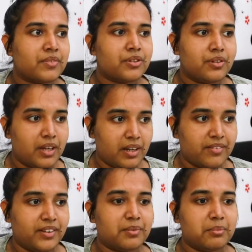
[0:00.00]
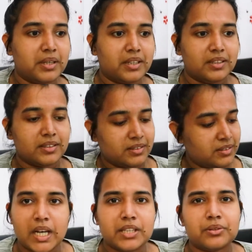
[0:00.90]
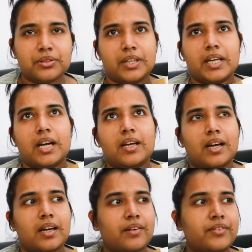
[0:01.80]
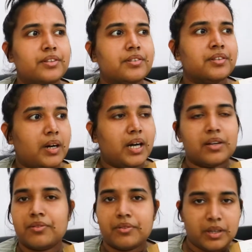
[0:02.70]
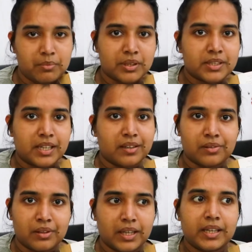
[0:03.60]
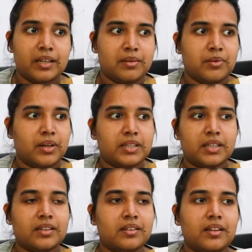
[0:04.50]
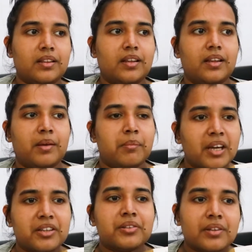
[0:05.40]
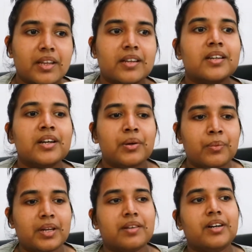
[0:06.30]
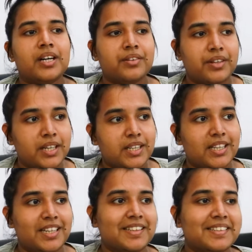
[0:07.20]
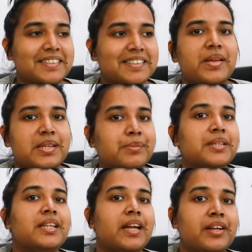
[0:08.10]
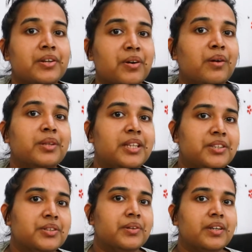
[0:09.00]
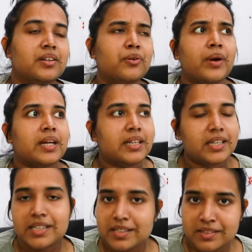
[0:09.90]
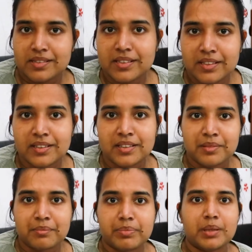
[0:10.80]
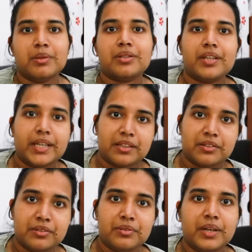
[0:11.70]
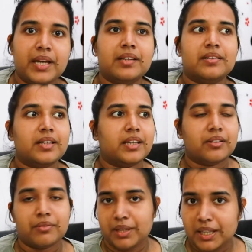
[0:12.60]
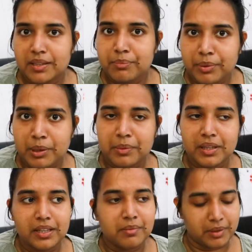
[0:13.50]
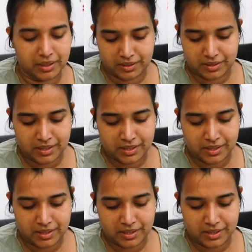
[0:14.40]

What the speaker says: to DNF it, because I told you, like, I don't read books that I don't like anymore. I make sure that whatever I read is something that I know I will enjoy, or at least be able to get through and like read it properly. But